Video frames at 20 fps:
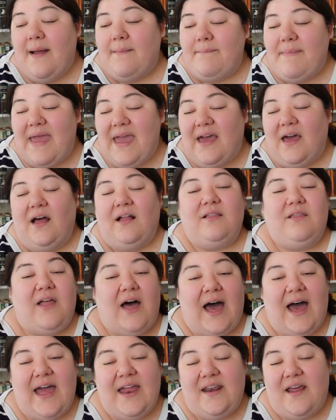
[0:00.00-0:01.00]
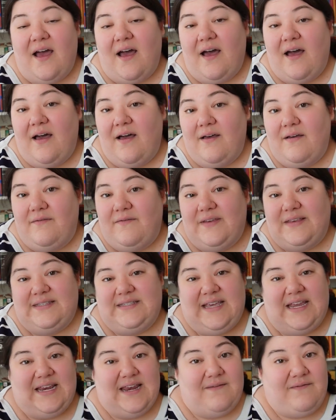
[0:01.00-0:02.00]
make a lot of
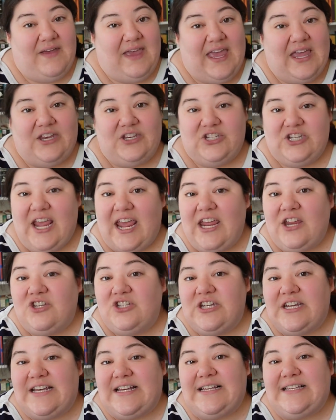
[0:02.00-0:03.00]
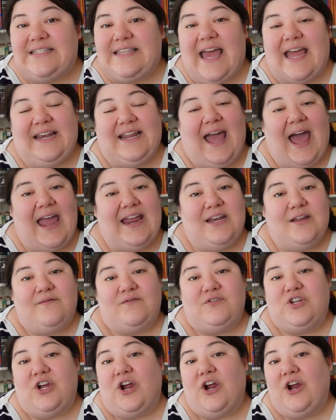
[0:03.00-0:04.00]
significant changes and kind
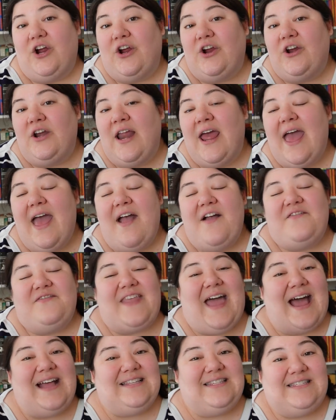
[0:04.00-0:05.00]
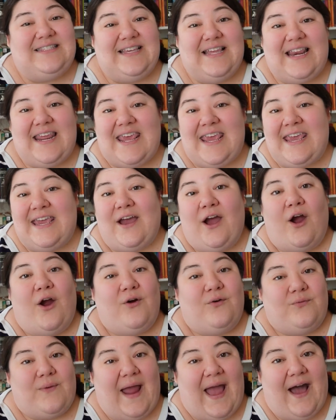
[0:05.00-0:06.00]
of turn that city
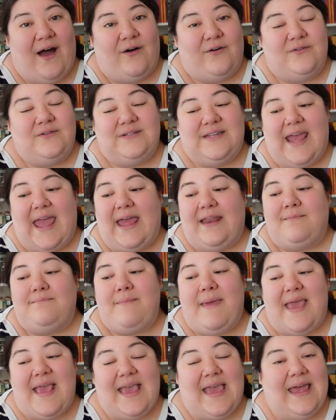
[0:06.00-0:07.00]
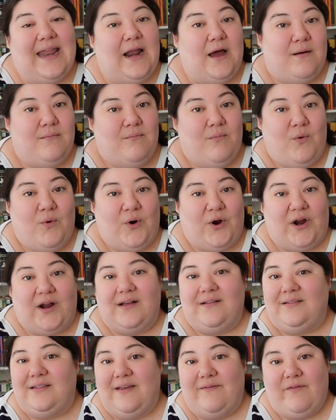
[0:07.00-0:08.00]
around and make it a
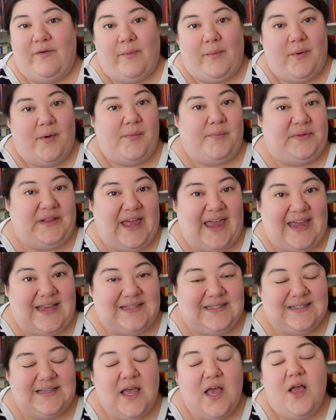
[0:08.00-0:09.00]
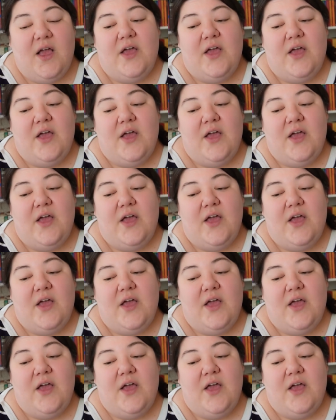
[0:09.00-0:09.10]
more livable place.